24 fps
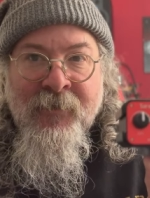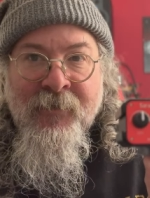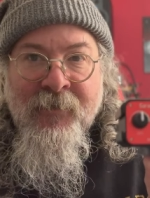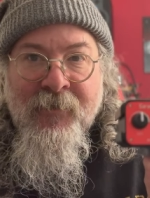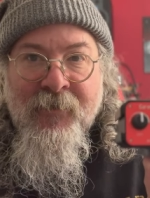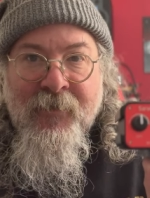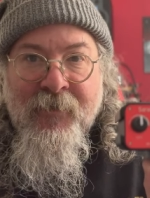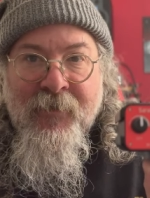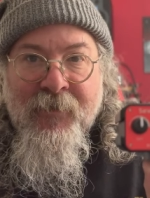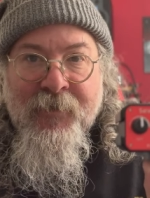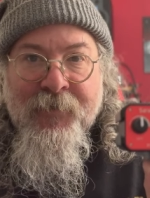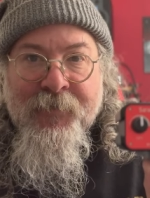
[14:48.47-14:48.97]

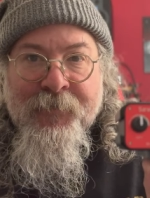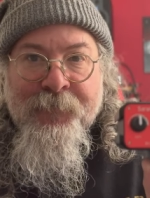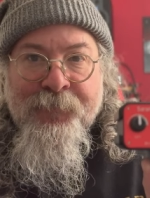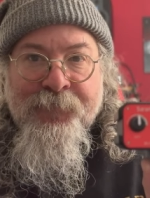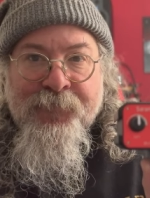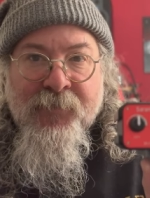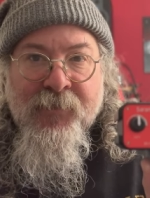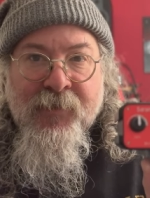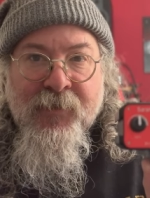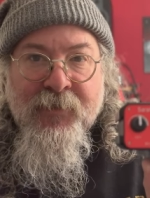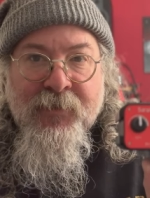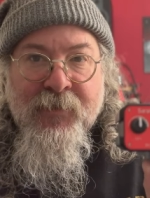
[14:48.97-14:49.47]
Um,
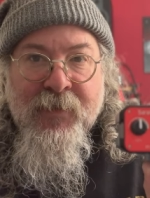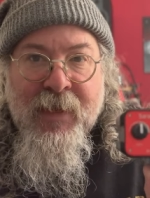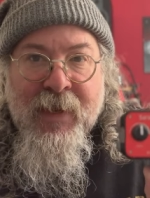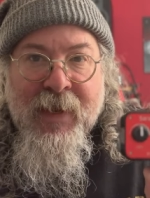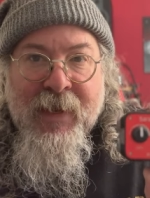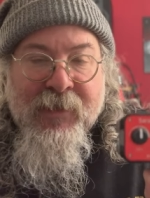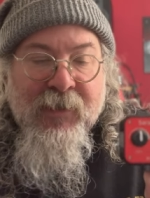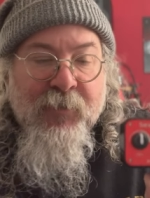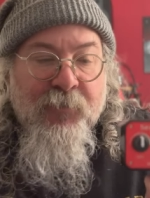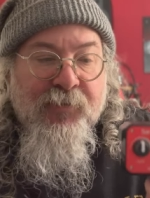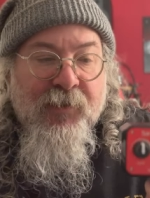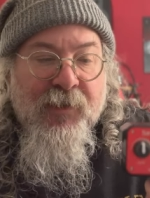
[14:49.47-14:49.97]
I
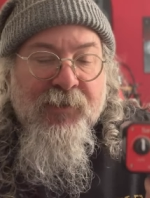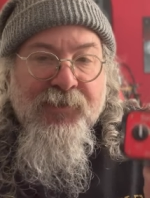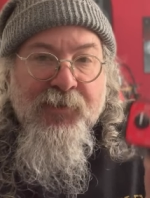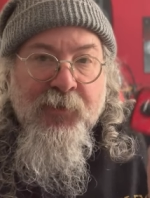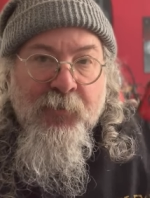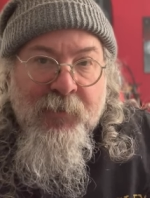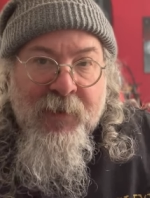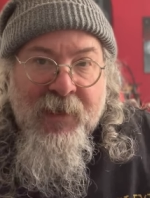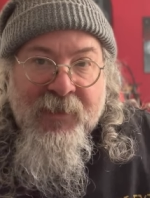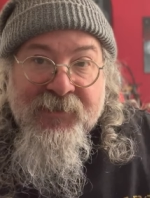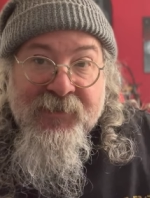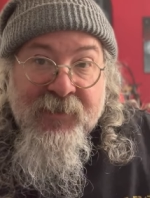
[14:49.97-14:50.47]
could plug two
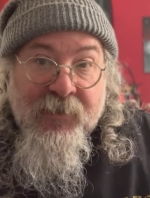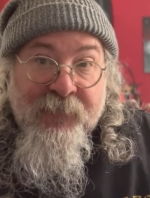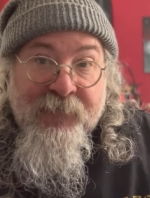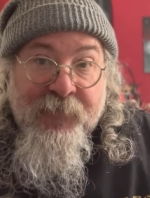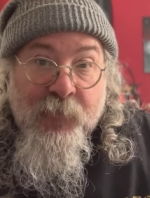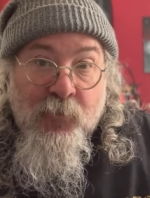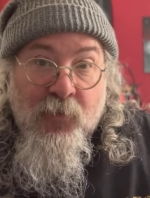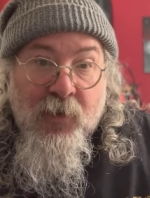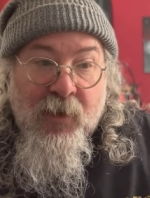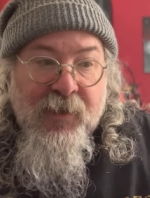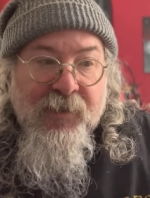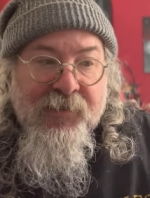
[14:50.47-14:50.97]
mics in if I
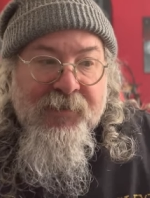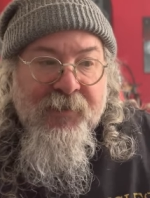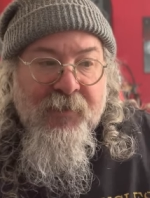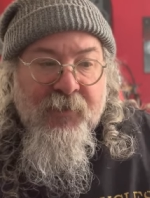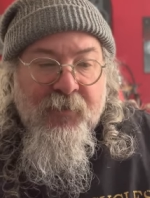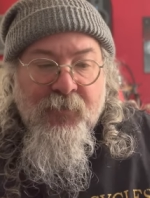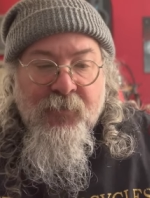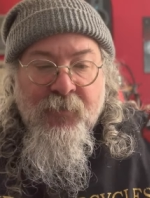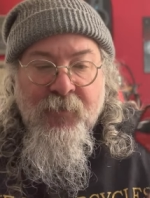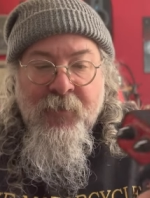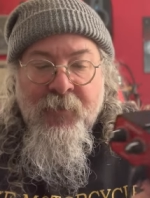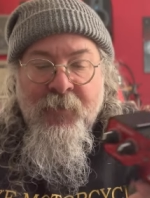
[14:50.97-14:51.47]
wanted to,